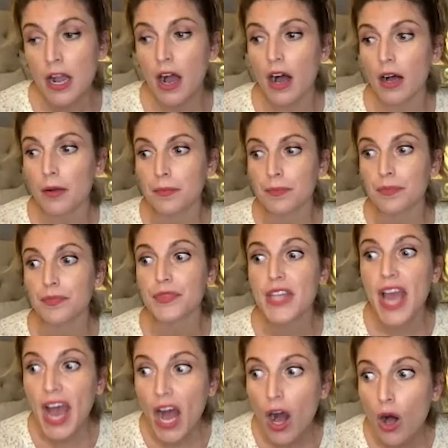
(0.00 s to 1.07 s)
Um,
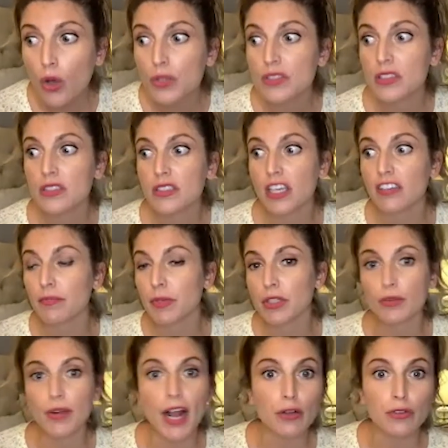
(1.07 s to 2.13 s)
now, since I've been
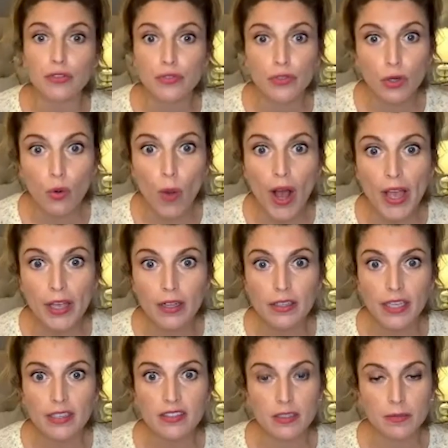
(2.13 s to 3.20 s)
around for a while,
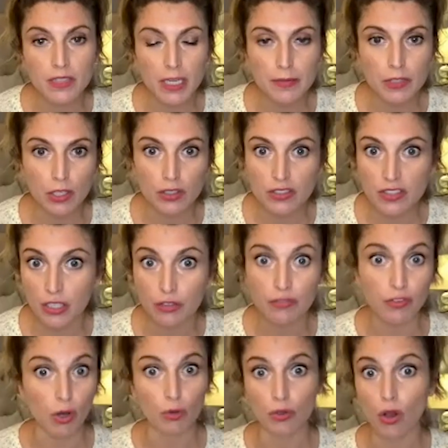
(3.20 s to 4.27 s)
like sometimes I'll just get a
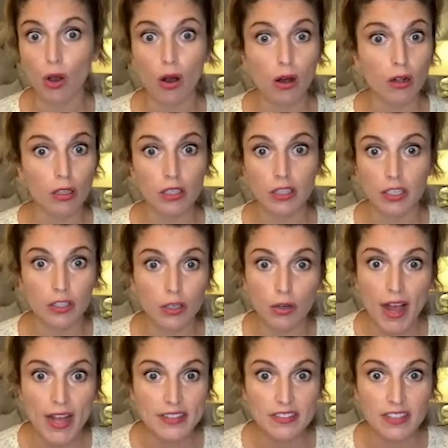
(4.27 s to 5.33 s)
phone call, you know,
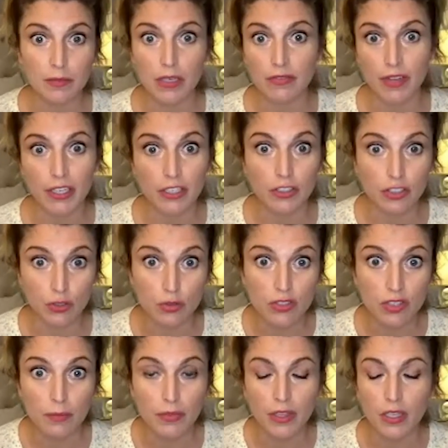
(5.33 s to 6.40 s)
asking me if I can do
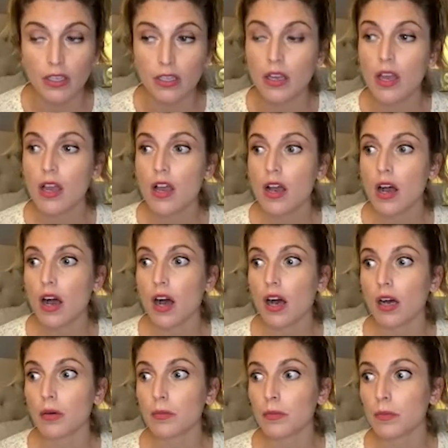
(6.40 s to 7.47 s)
something,
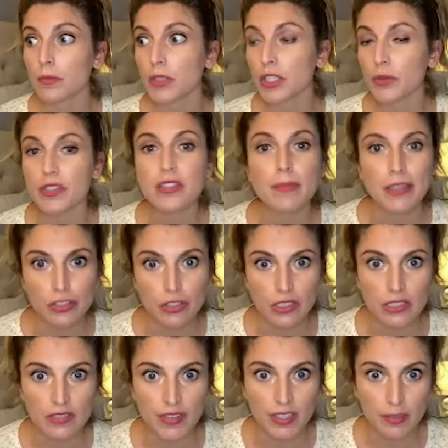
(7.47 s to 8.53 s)
um, you know, especially
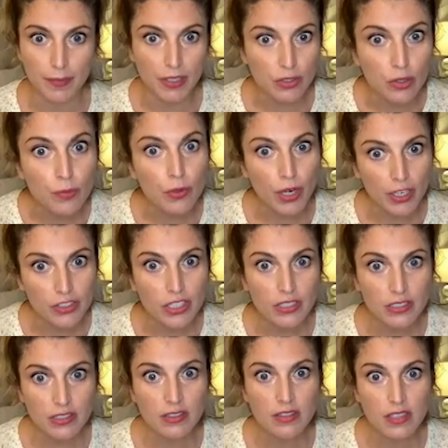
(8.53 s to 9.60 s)
developmental
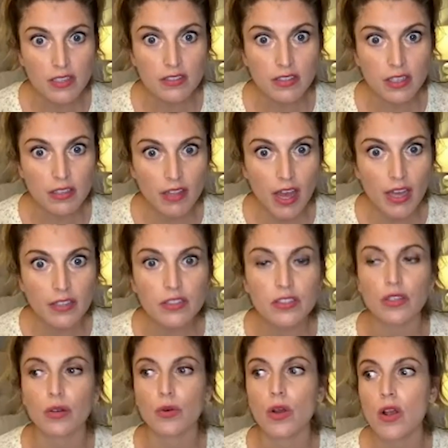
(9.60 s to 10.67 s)
projects and things like that.
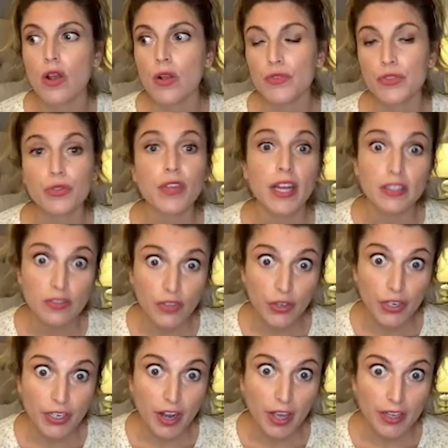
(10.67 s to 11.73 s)
So, so that's
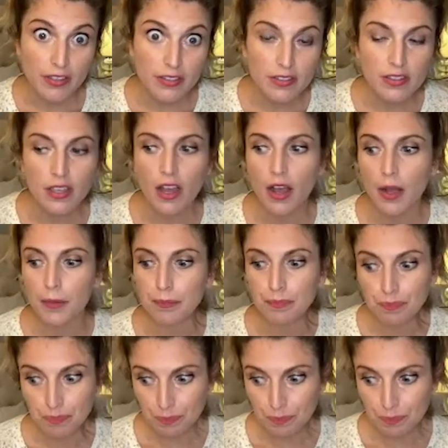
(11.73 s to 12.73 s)
very nice. Um,